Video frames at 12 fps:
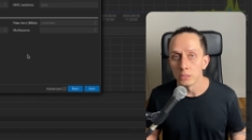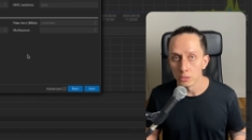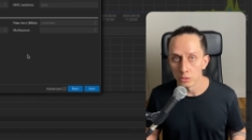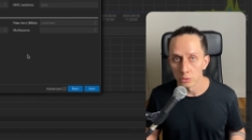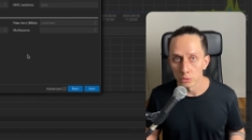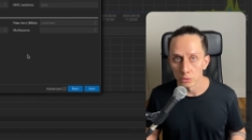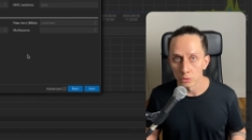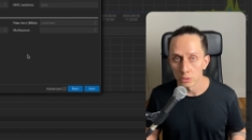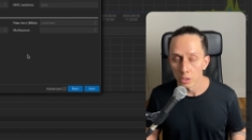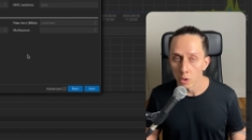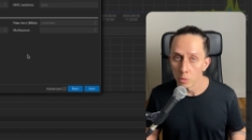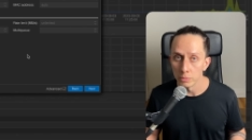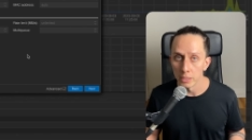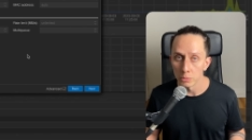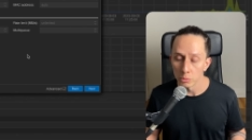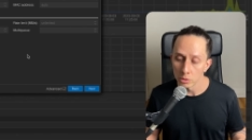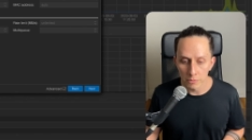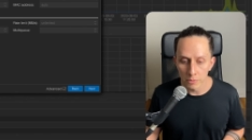your home
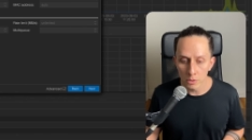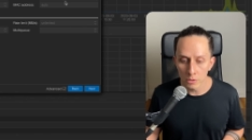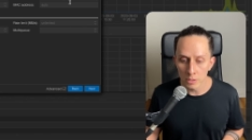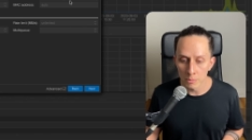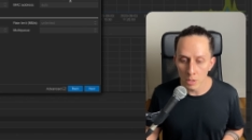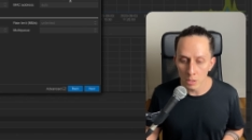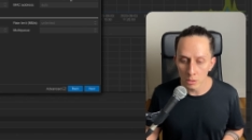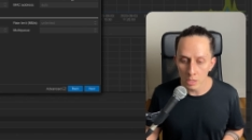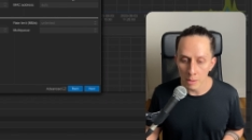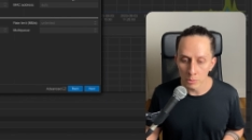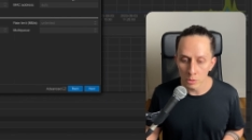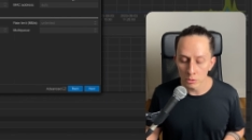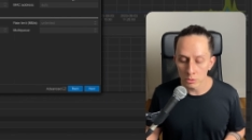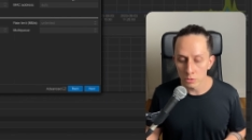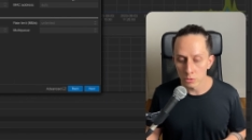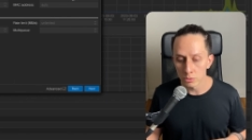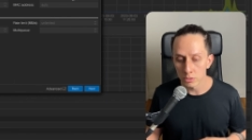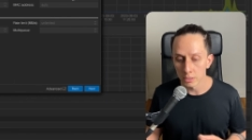network. For the model, I'm going to
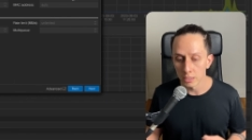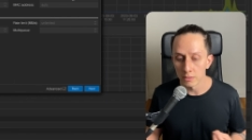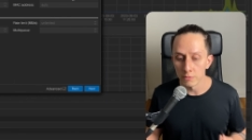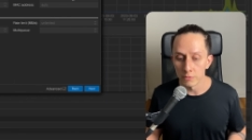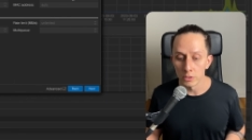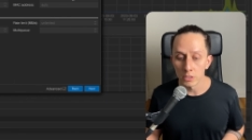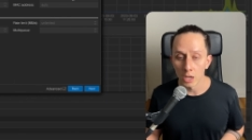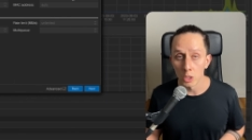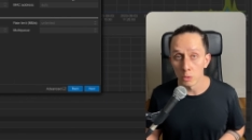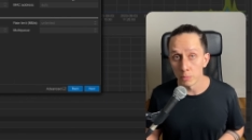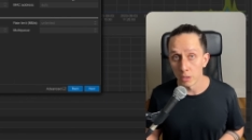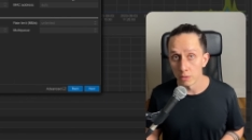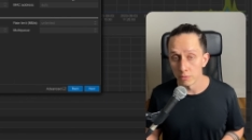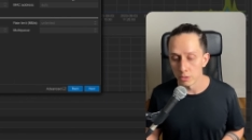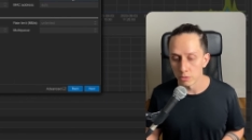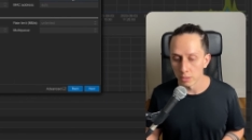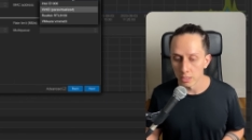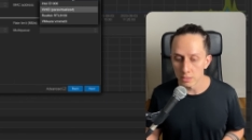use again VirtIO para
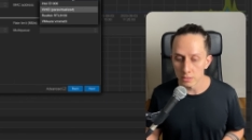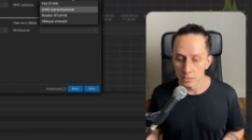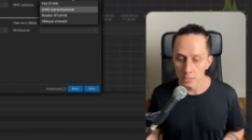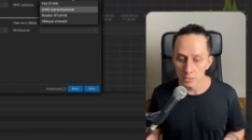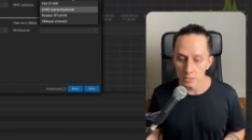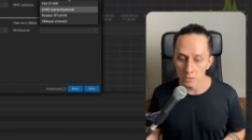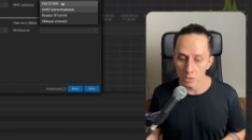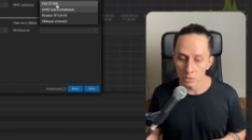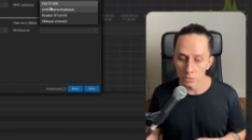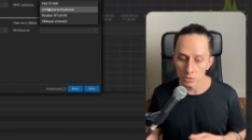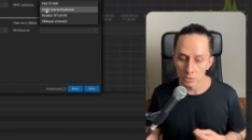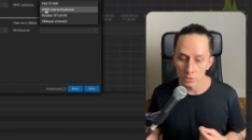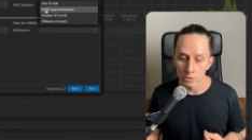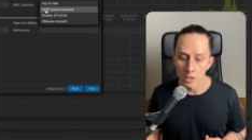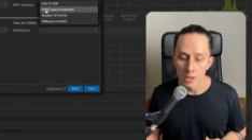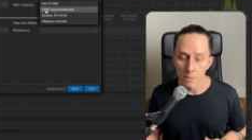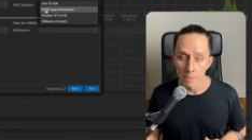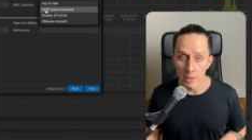virtualize. This is also
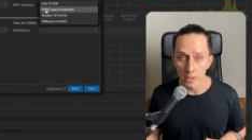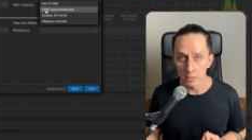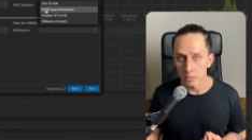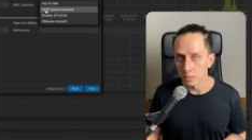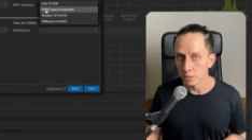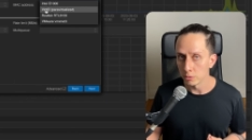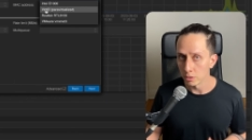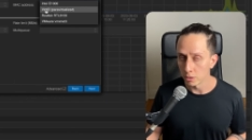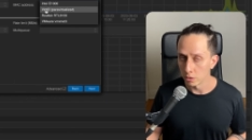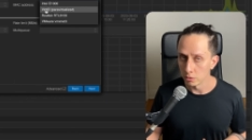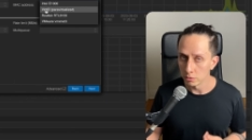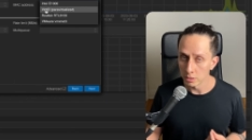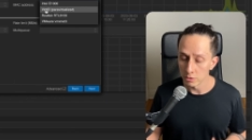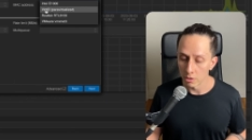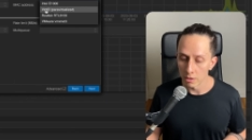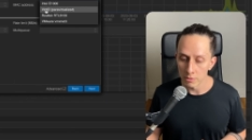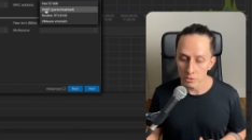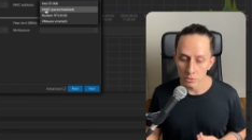baked into the kernel, the
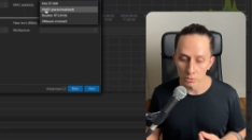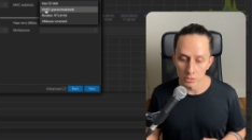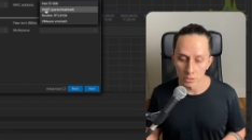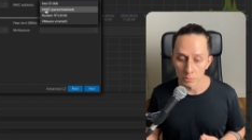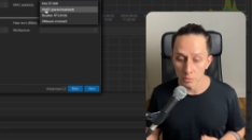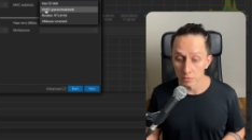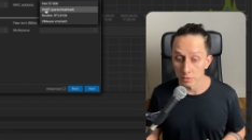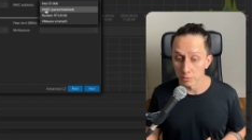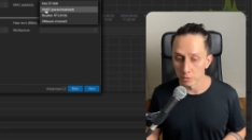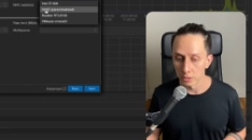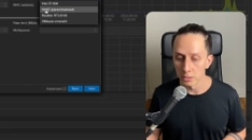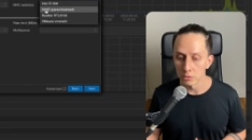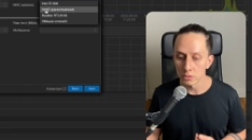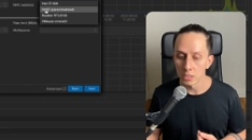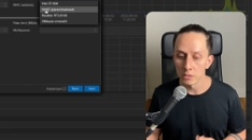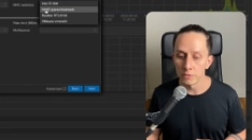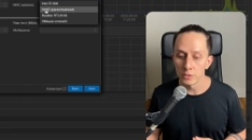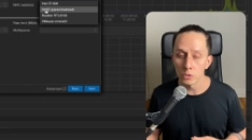driver. So this is perfect for Linux.
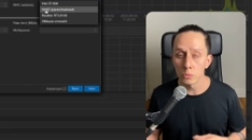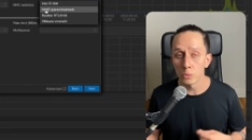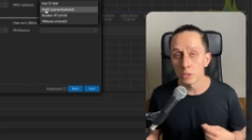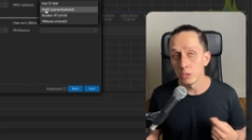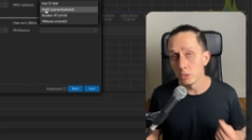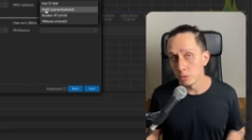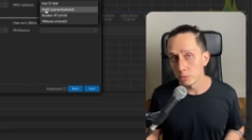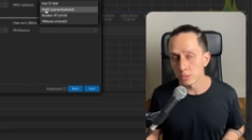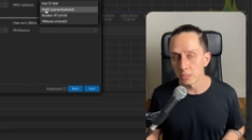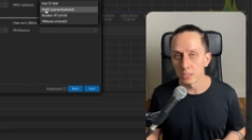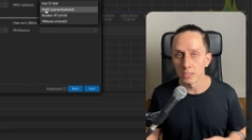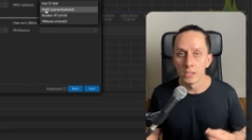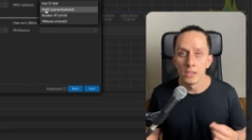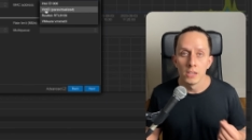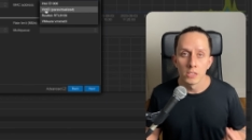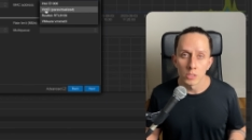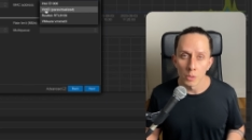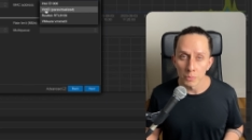If you were using
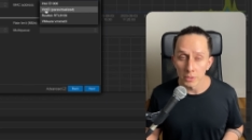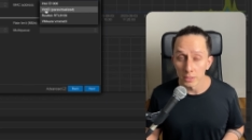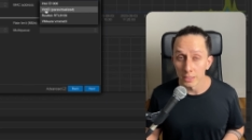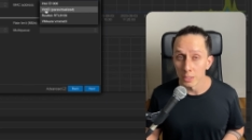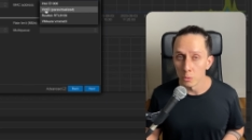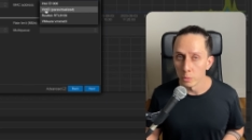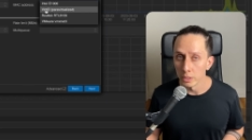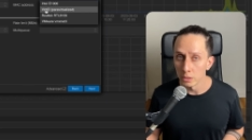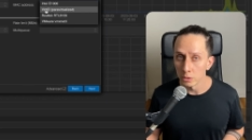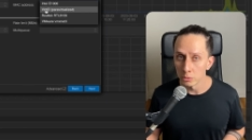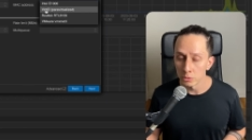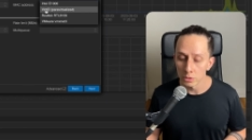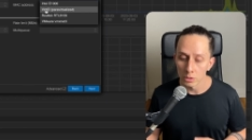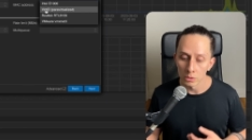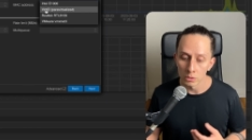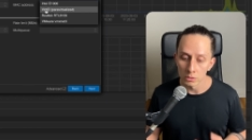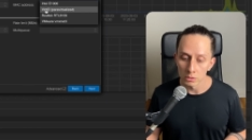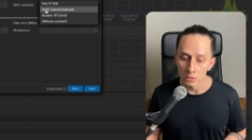something like Windows
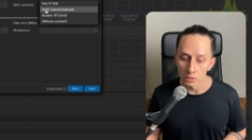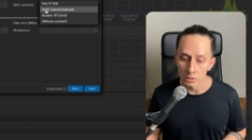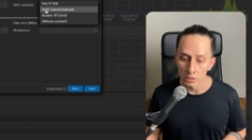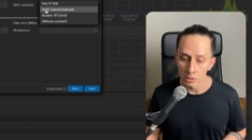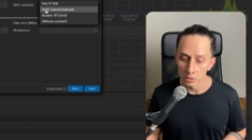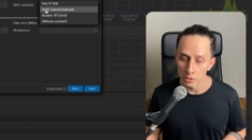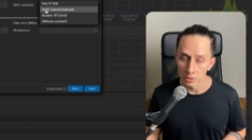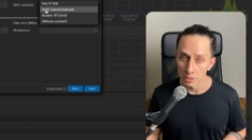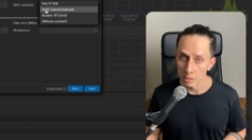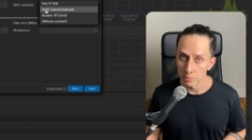or uh, another type